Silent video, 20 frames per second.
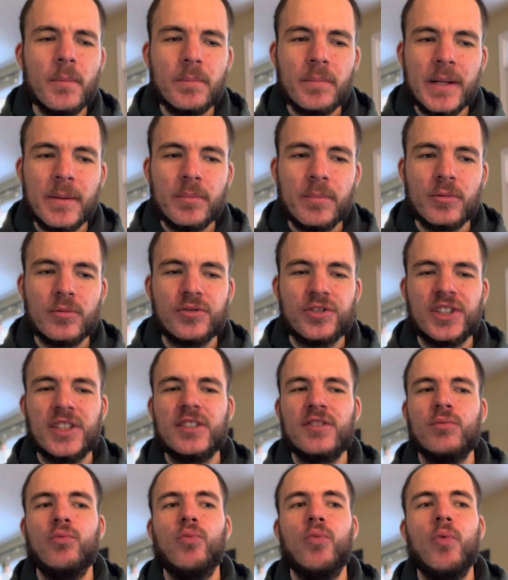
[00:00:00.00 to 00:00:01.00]
people
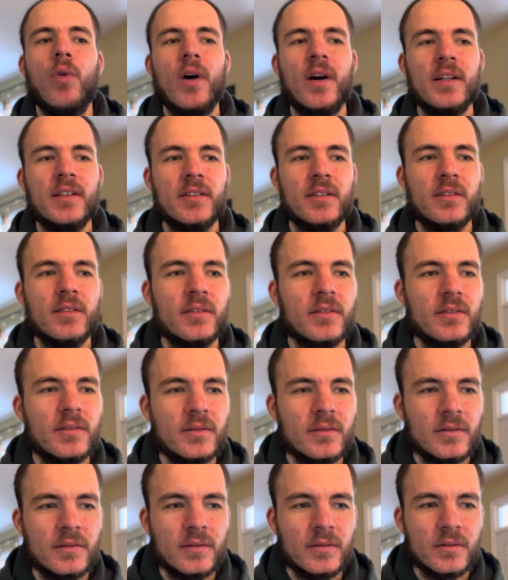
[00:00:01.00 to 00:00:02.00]
just want
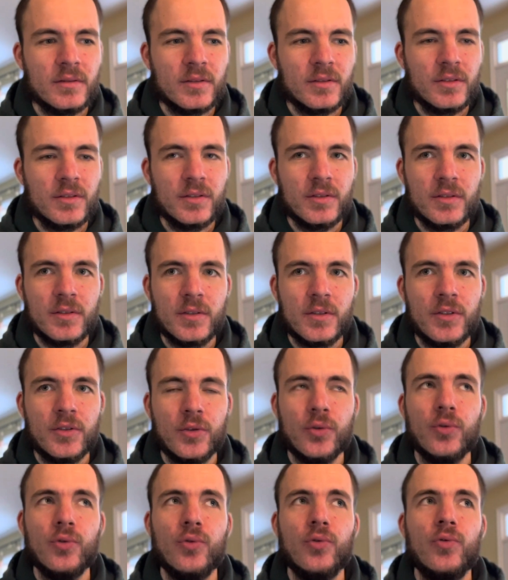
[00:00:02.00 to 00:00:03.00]

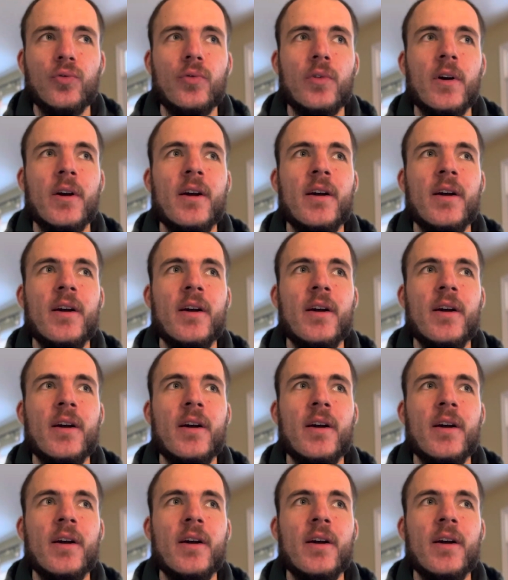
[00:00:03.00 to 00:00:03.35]
to